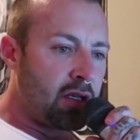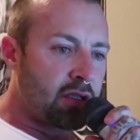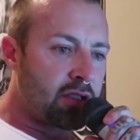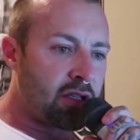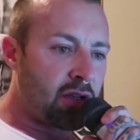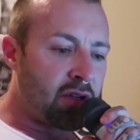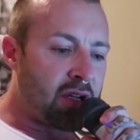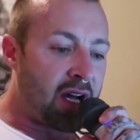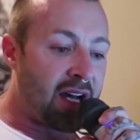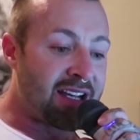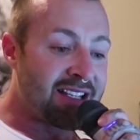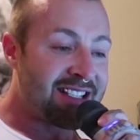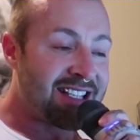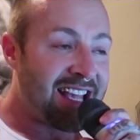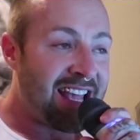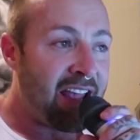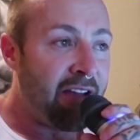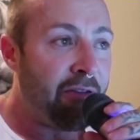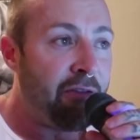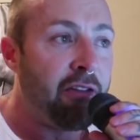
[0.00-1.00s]
So guys,
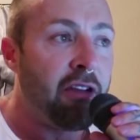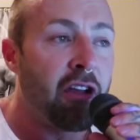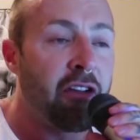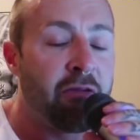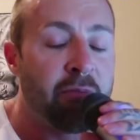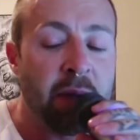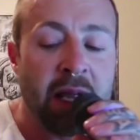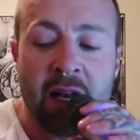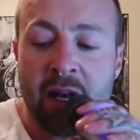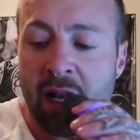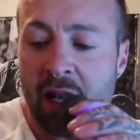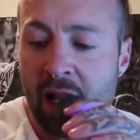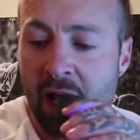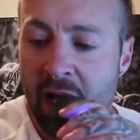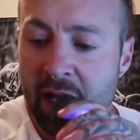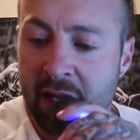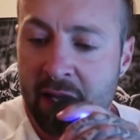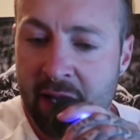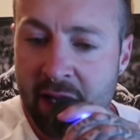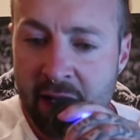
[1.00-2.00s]
if you've been
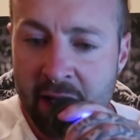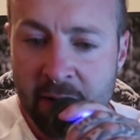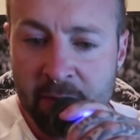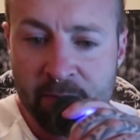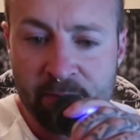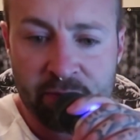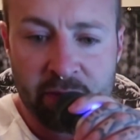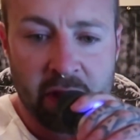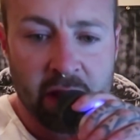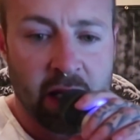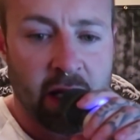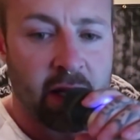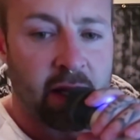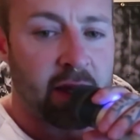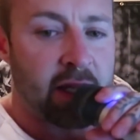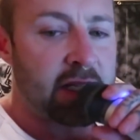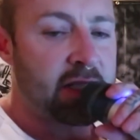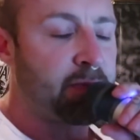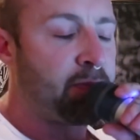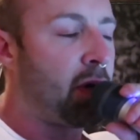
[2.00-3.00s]
liking
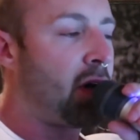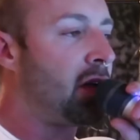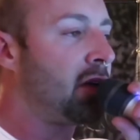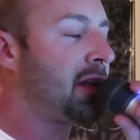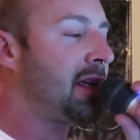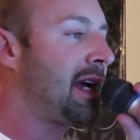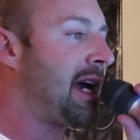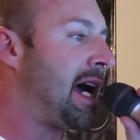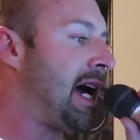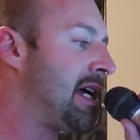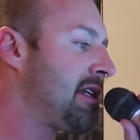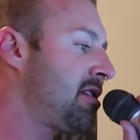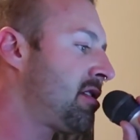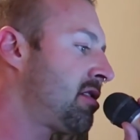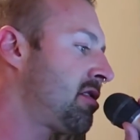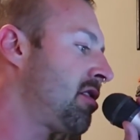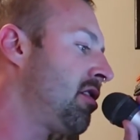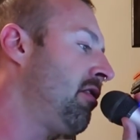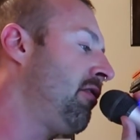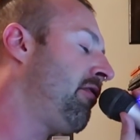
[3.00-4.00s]
this podcast
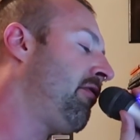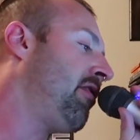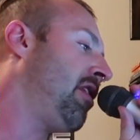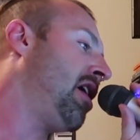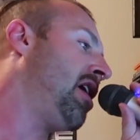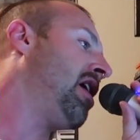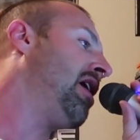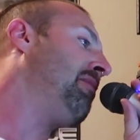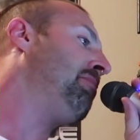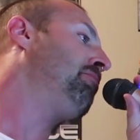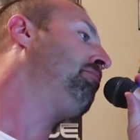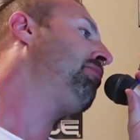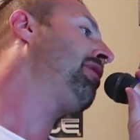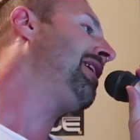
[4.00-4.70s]
so far,